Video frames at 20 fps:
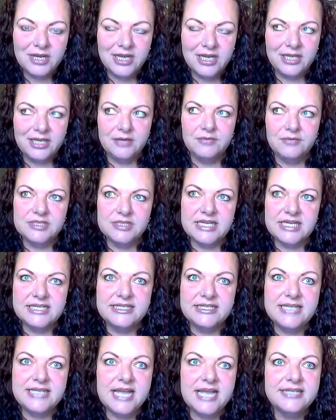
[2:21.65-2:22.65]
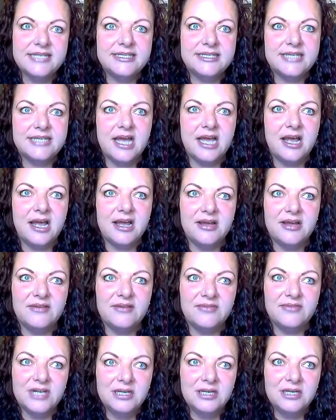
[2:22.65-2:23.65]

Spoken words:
And there was a sense of